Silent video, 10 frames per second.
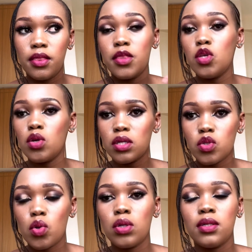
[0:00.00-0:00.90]
you are
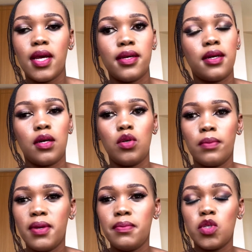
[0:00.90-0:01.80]
told like your
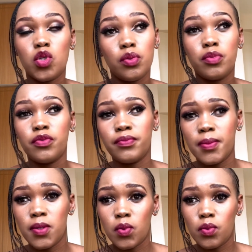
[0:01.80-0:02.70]
baby should move
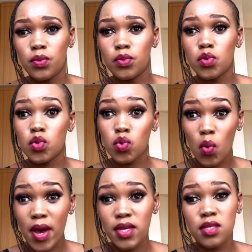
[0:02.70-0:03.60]
maybe
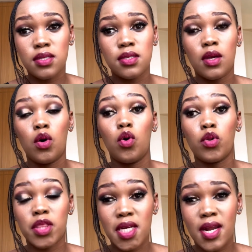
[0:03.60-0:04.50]
twice or
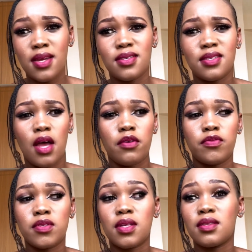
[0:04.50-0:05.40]
thrice
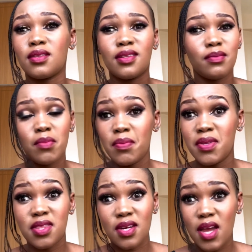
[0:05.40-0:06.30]
after maybe
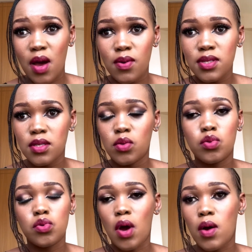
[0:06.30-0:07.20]
3 hours or
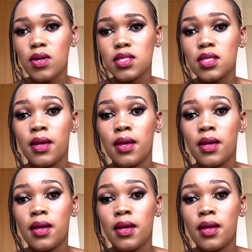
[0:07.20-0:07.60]
2 hours.